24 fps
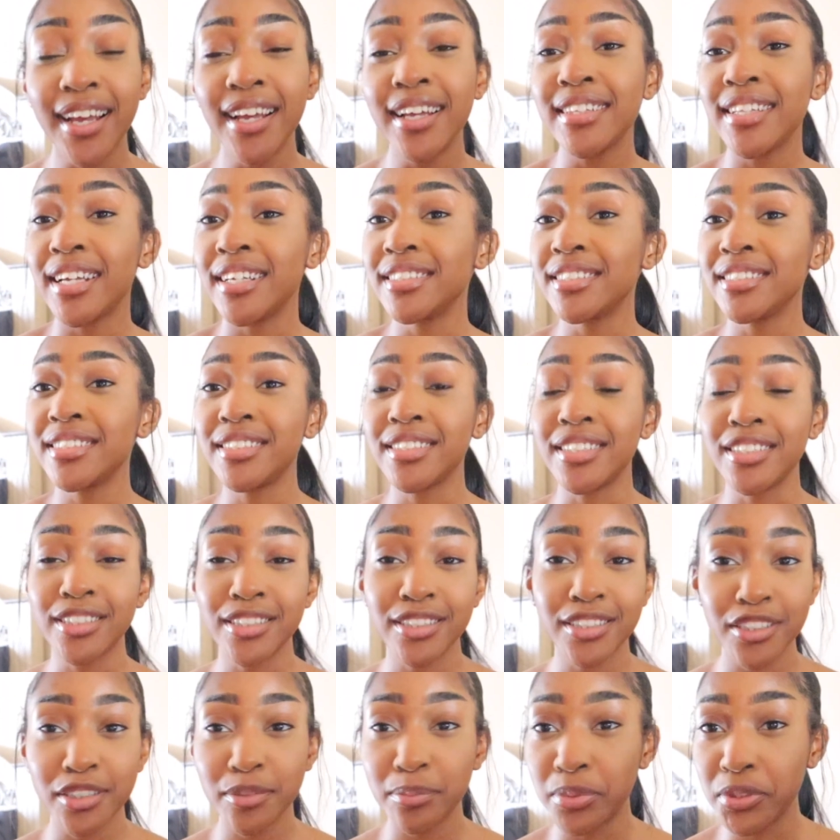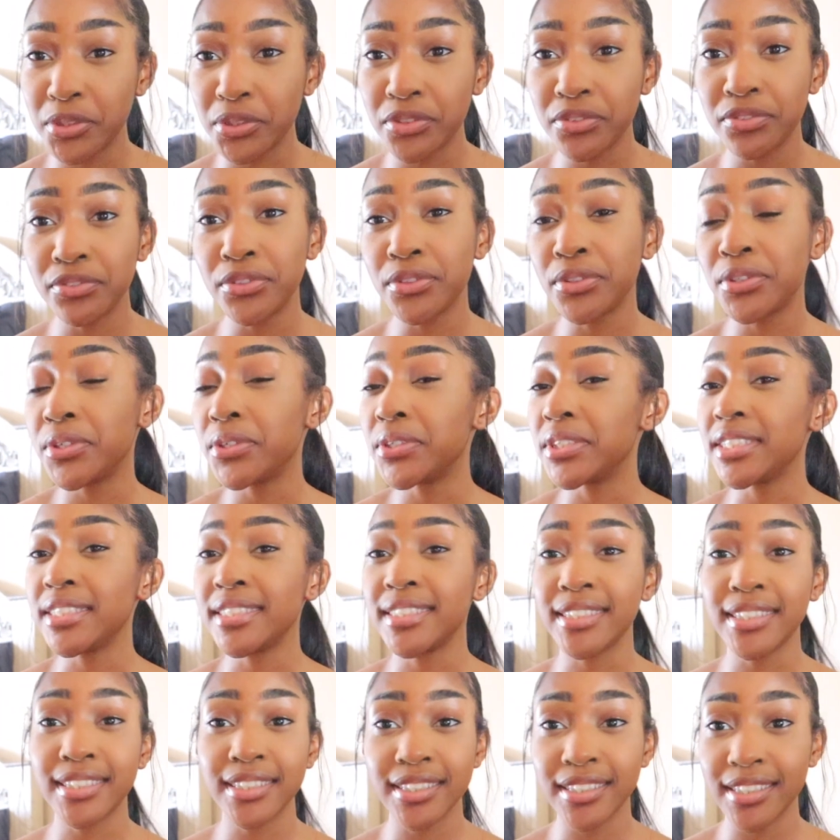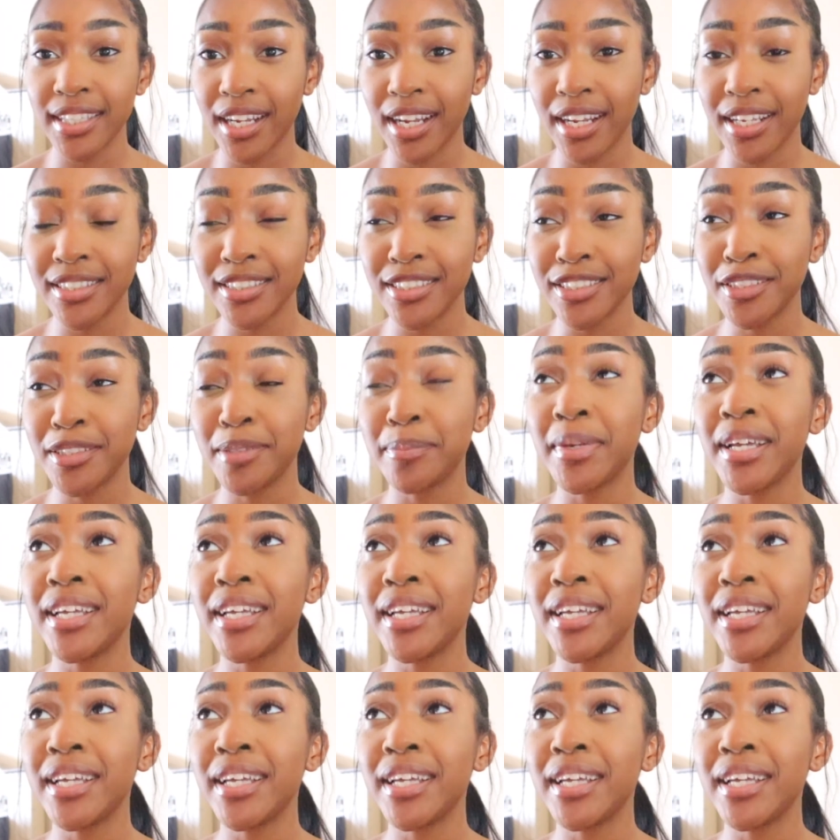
that's just as beautiful or just as handsome,